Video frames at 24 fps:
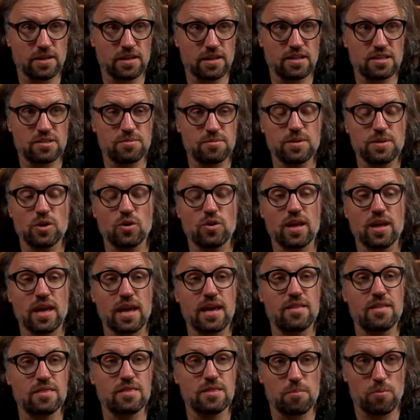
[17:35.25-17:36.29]
It needs to be done
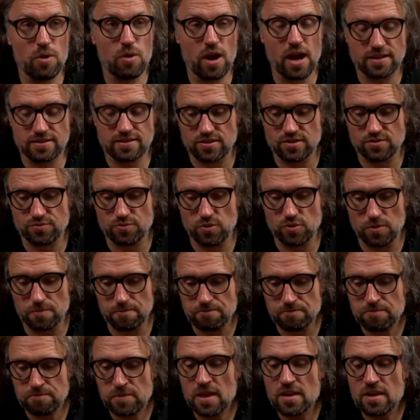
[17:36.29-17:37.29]
in the practice room.